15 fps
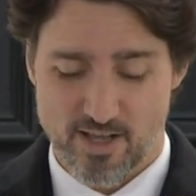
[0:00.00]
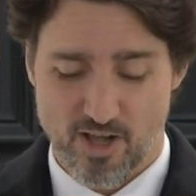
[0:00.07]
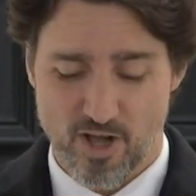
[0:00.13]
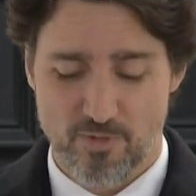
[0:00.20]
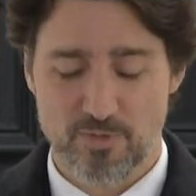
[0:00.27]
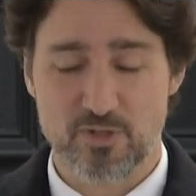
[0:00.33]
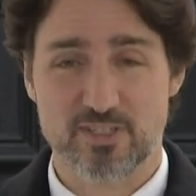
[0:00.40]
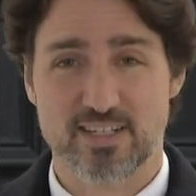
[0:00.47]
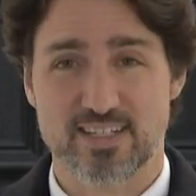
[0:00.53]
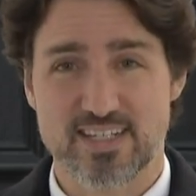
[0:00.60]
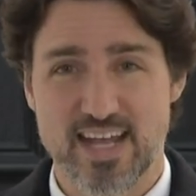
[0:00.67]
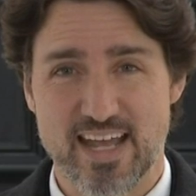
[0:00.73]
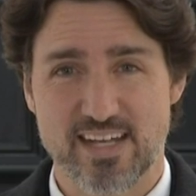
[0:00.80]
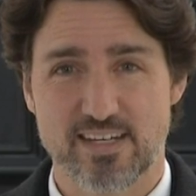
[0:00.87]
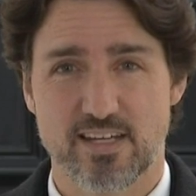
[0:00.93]
almost
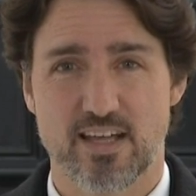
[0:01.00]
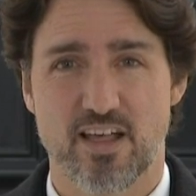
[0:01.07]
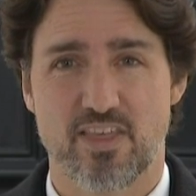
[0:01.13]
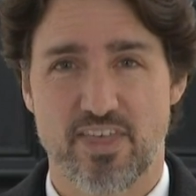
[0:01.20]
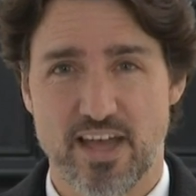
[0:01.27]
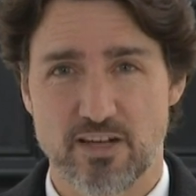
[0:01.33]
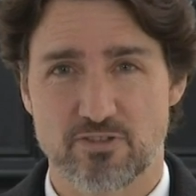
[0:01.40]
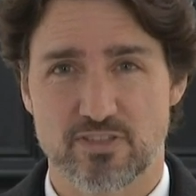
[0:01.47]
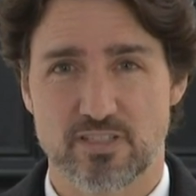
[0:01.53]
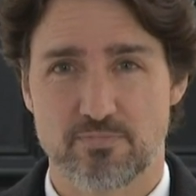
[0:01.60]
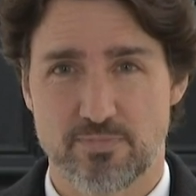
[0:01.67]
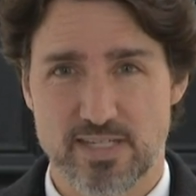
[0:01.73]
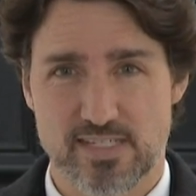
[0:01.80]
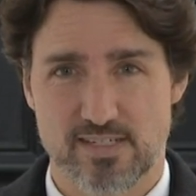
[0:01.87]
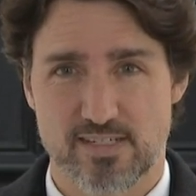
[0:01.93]

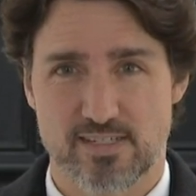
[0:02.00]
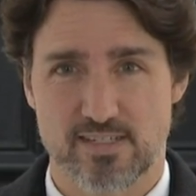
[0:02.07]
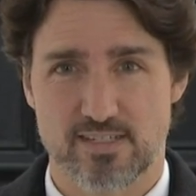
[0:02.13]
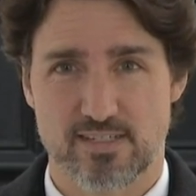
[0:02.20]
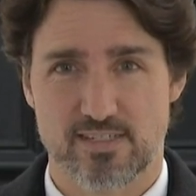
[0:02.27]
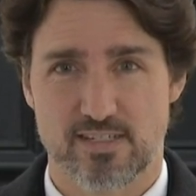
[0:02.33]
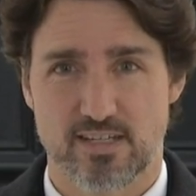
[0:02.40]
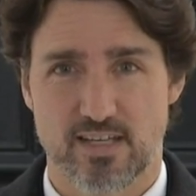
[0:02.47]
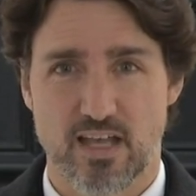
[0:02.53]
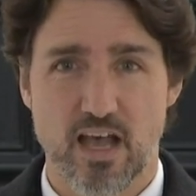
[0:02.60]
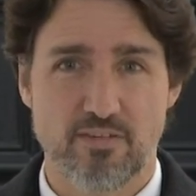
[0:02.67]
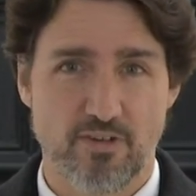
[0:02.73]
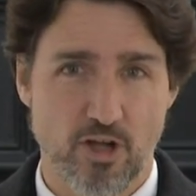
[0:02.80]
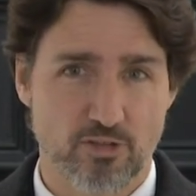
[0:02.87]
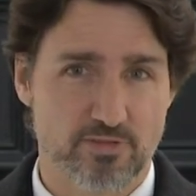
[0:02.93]
10,000 businesses
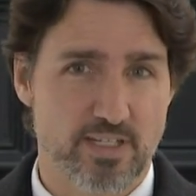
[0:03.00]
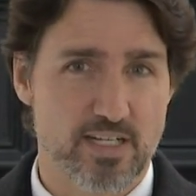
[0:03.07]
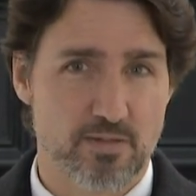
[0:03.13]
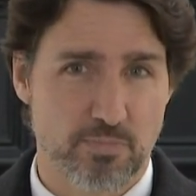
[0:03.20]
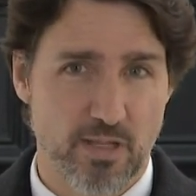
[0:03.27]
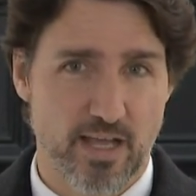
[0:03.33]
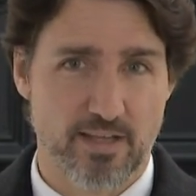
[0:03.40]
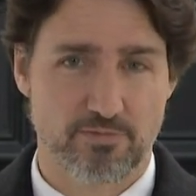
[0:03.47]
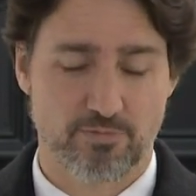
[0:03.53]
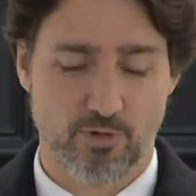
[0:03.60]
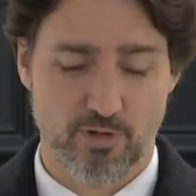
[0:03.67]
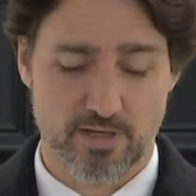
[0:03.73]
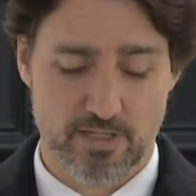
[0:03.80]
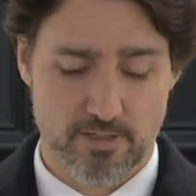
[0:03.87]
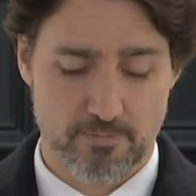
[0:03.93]
have already applied
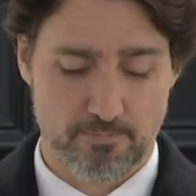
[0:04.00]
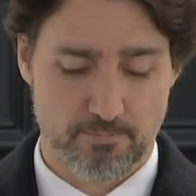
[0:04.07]
for it.